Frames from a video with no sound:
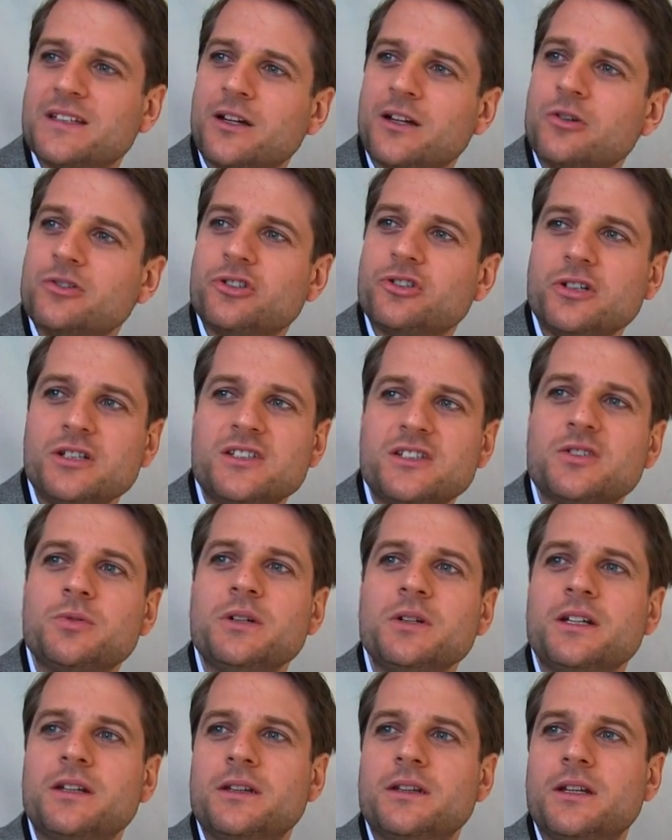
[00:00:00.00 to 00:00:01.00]
And also in
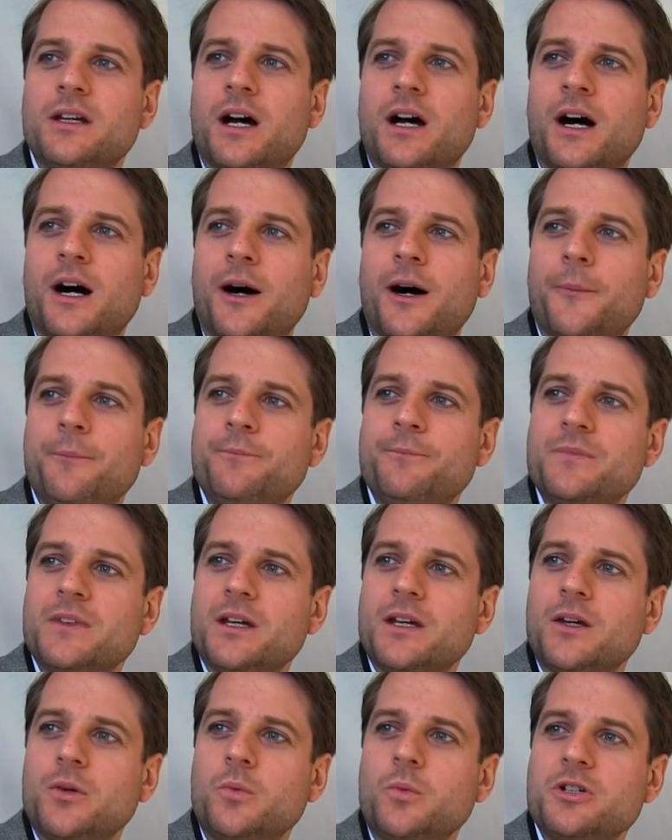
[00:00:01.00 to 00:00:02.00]
Sweden, um,
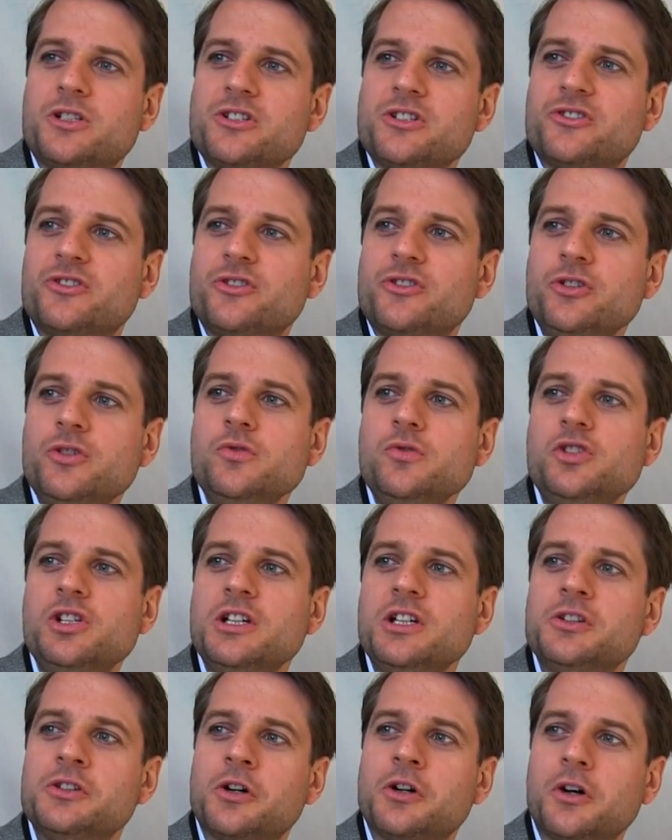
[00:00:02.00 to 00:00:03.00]
which is
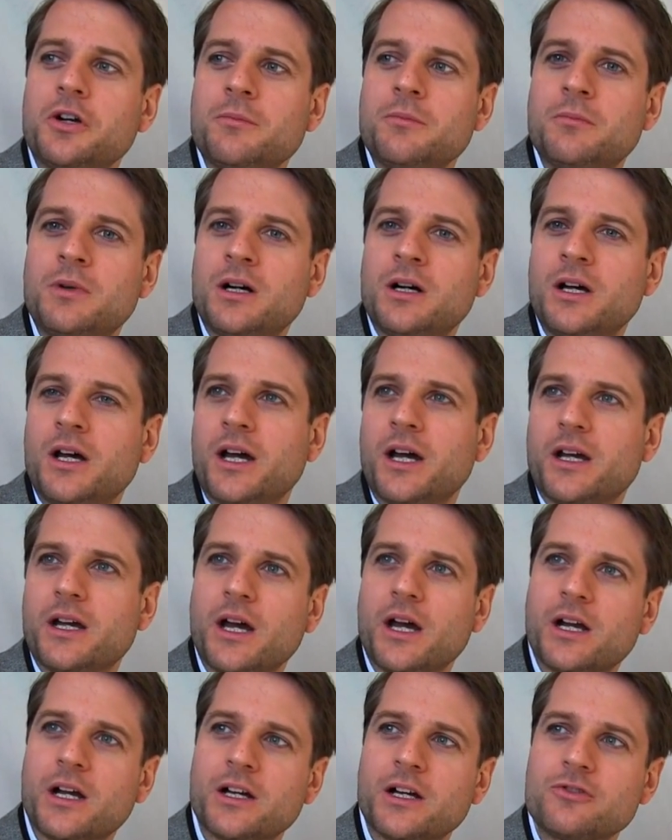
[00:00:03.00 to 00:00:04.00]
usually not a,
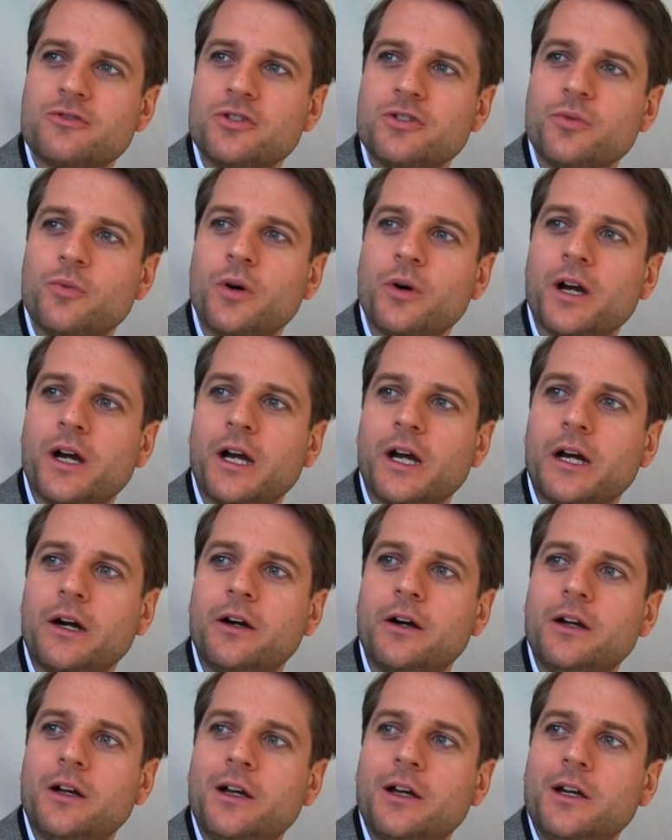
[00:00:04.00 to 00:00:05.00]
a, a country
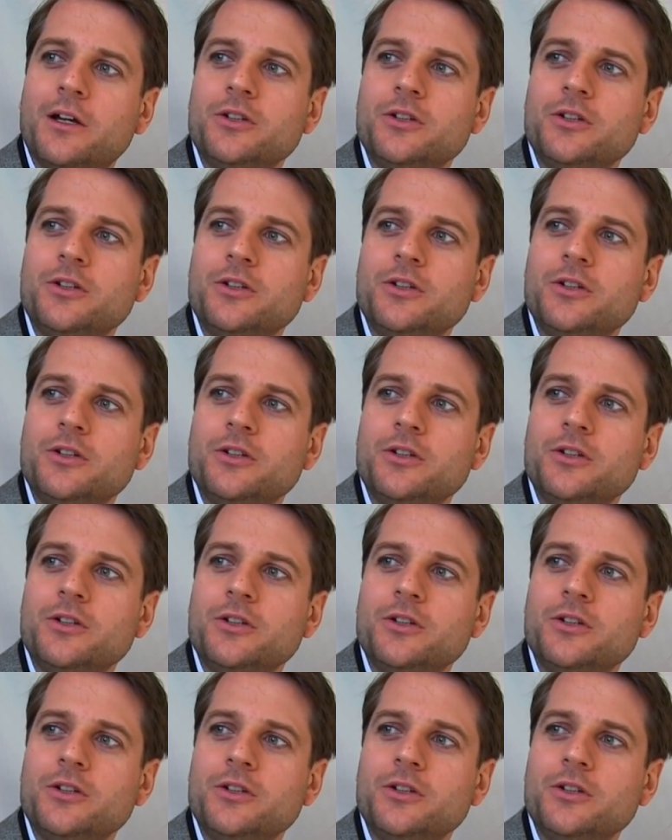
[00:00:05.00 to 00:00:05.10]
where,